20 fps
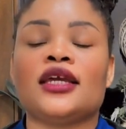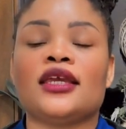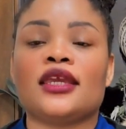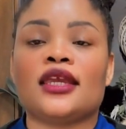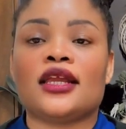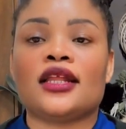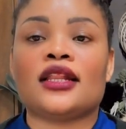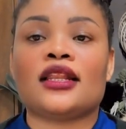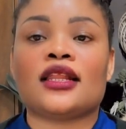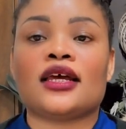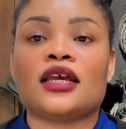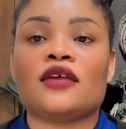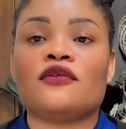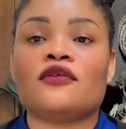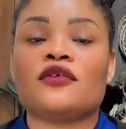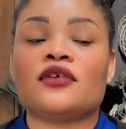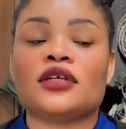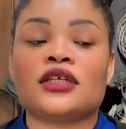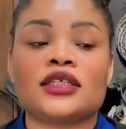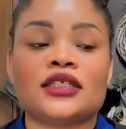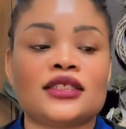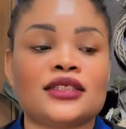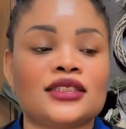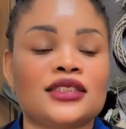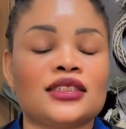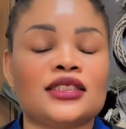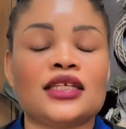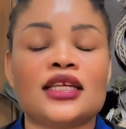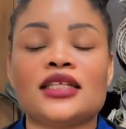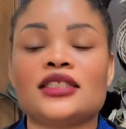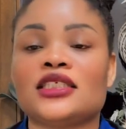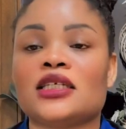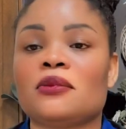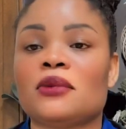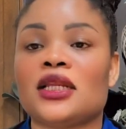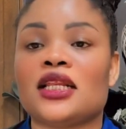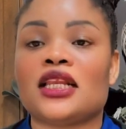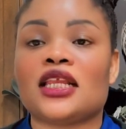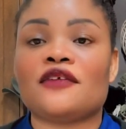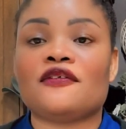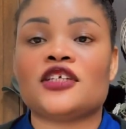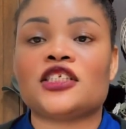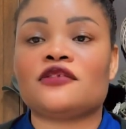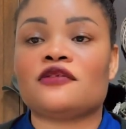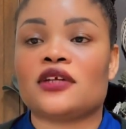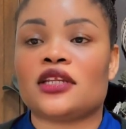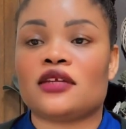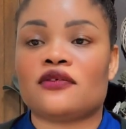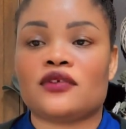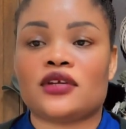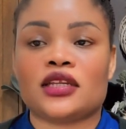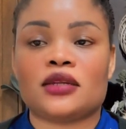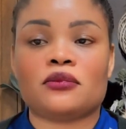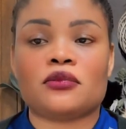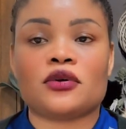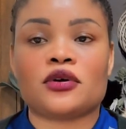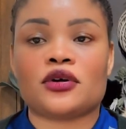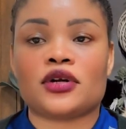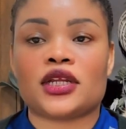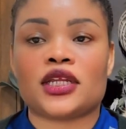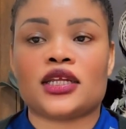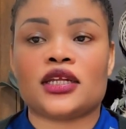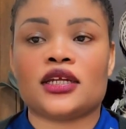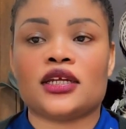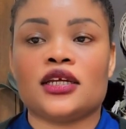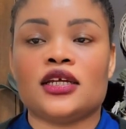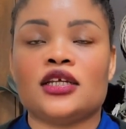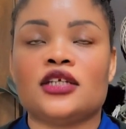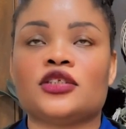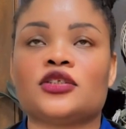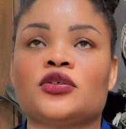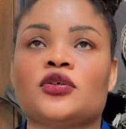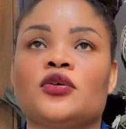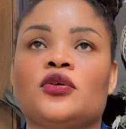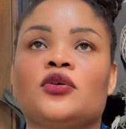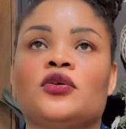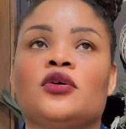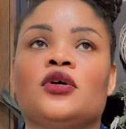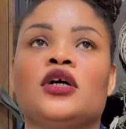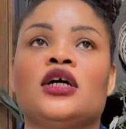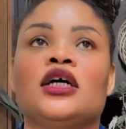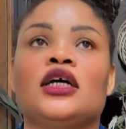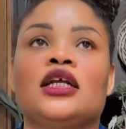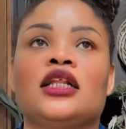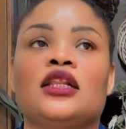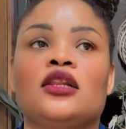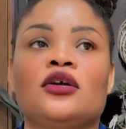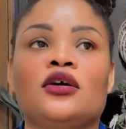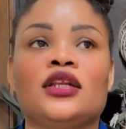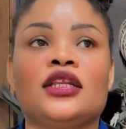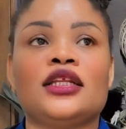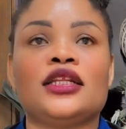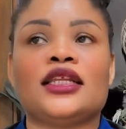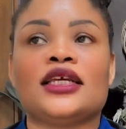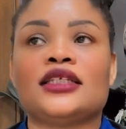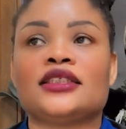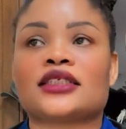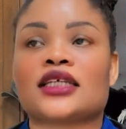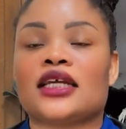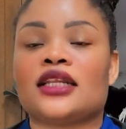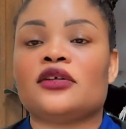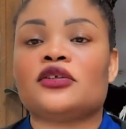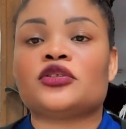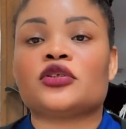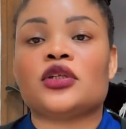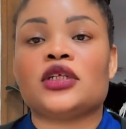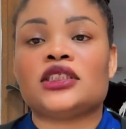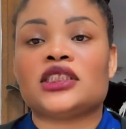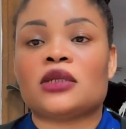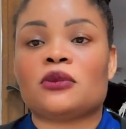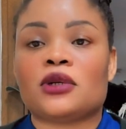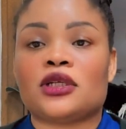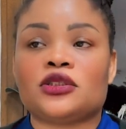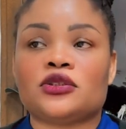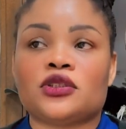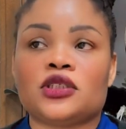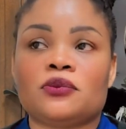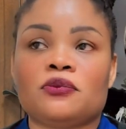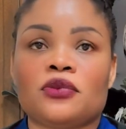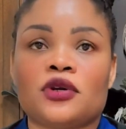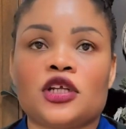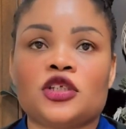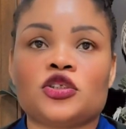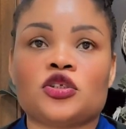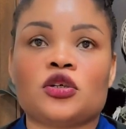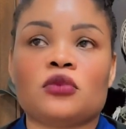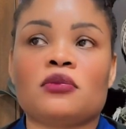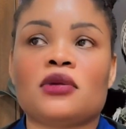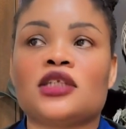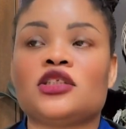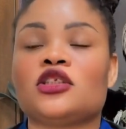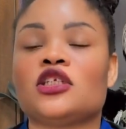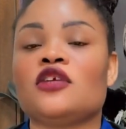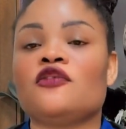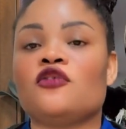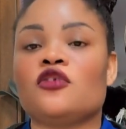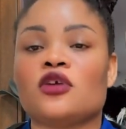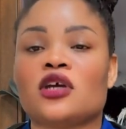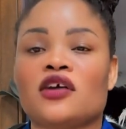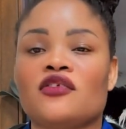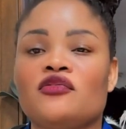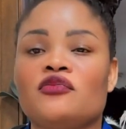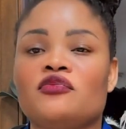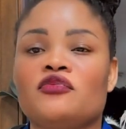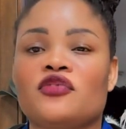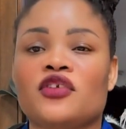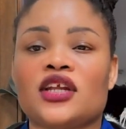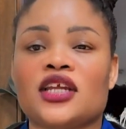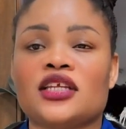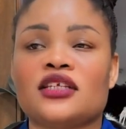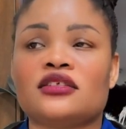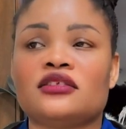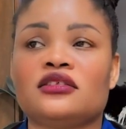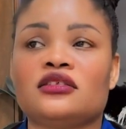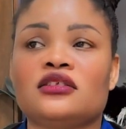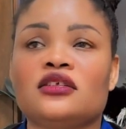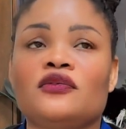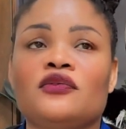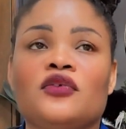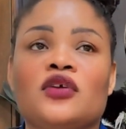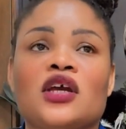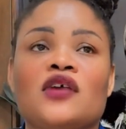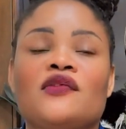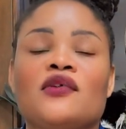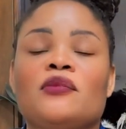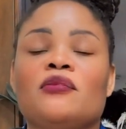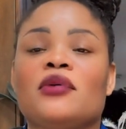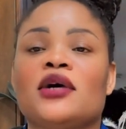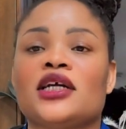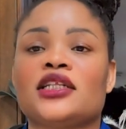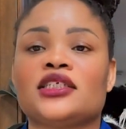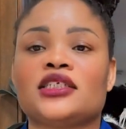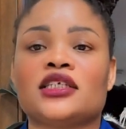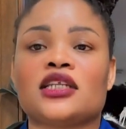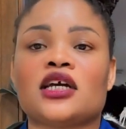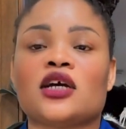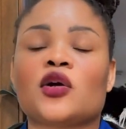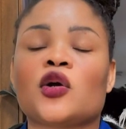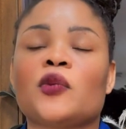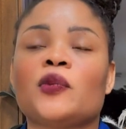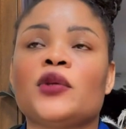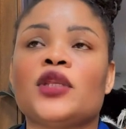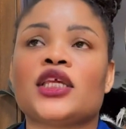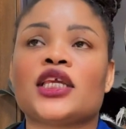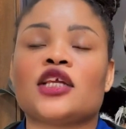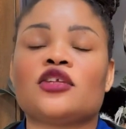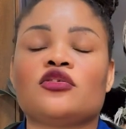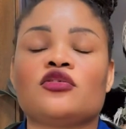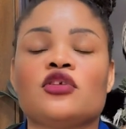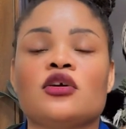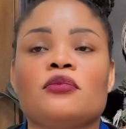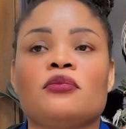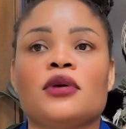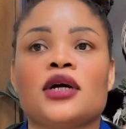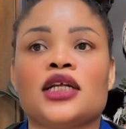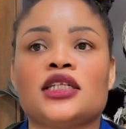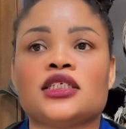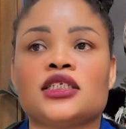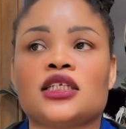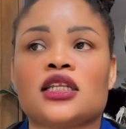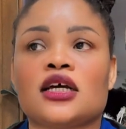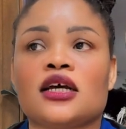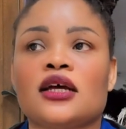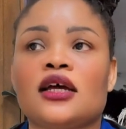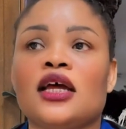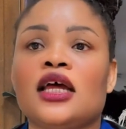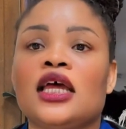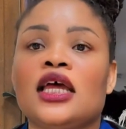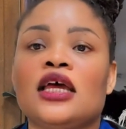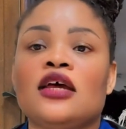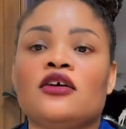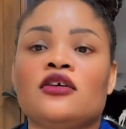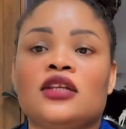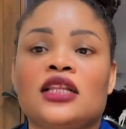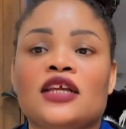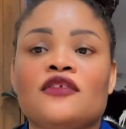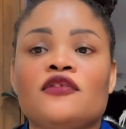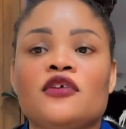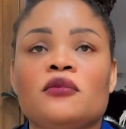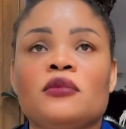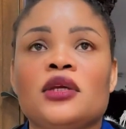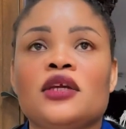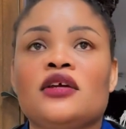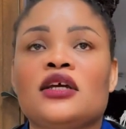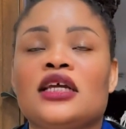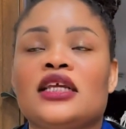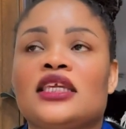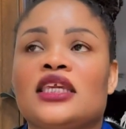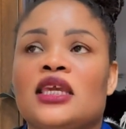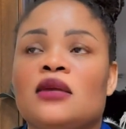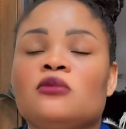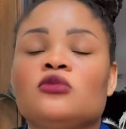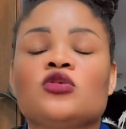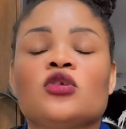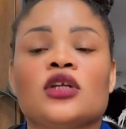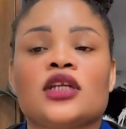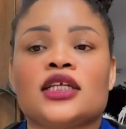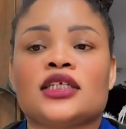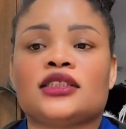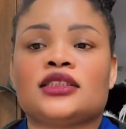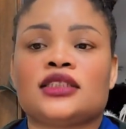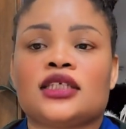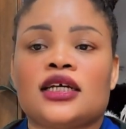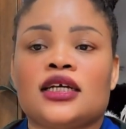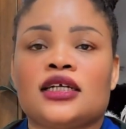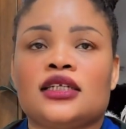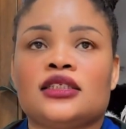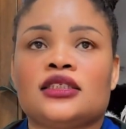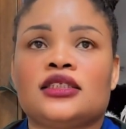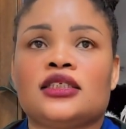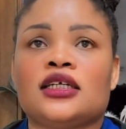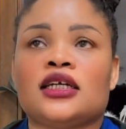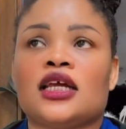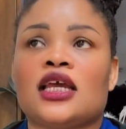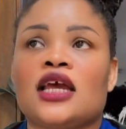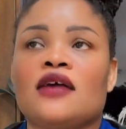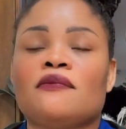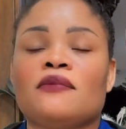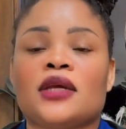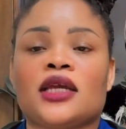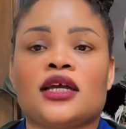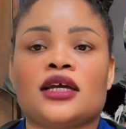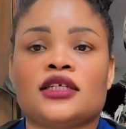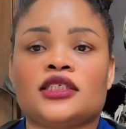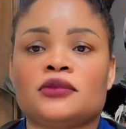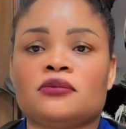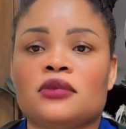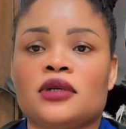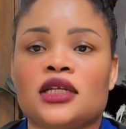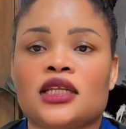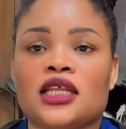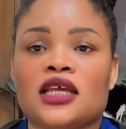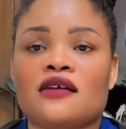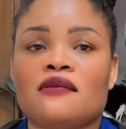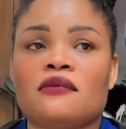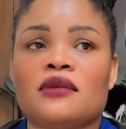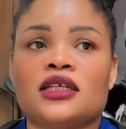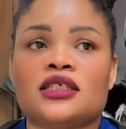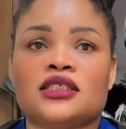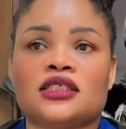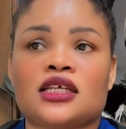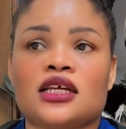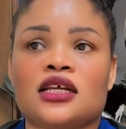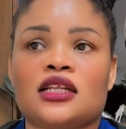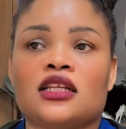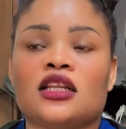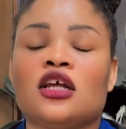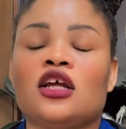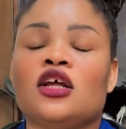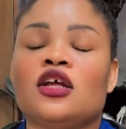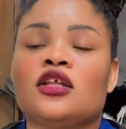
Here in Germany, life is very, very boring. So loneliness can also lead someone into depression. But if you have friends, if you have a partner, communicate with your partner. Like for me, I came to understand, I have my husband, I have my son.